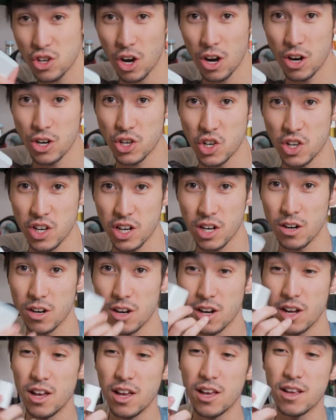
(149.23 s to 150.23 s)
charger here.
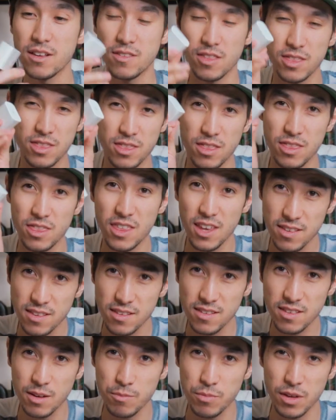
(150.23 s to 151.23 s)
So this
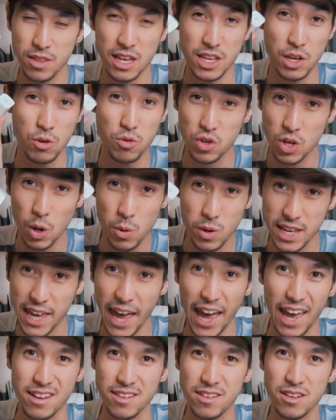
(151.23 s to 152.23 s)
is something that you don't
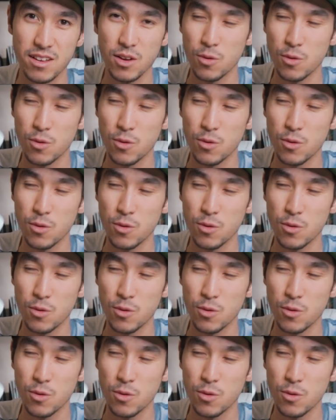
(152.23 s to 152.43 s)
get